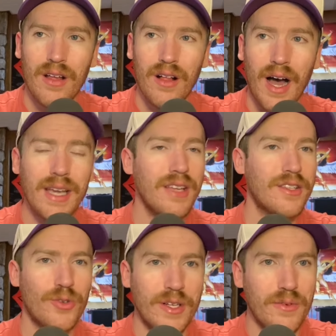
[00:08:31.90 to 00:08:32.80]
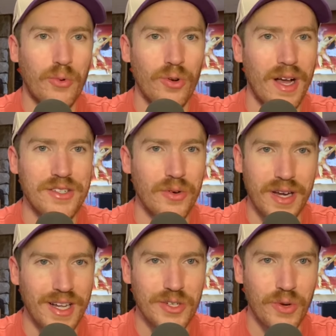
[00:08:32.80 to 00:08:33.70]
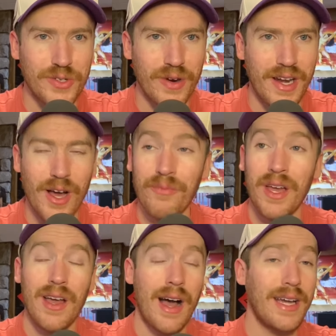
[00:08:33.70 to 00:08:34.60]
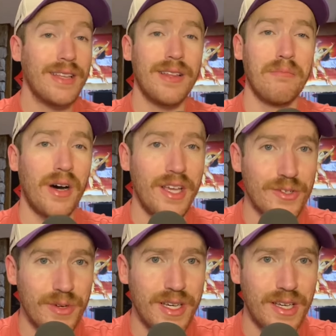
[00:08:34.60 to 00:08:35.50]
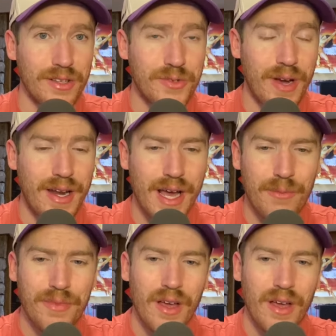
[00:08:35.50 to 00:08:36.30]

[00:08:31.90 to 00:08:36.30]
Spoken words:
I get the transfer portal has no consequence right now. I get that money is ridiculous right now.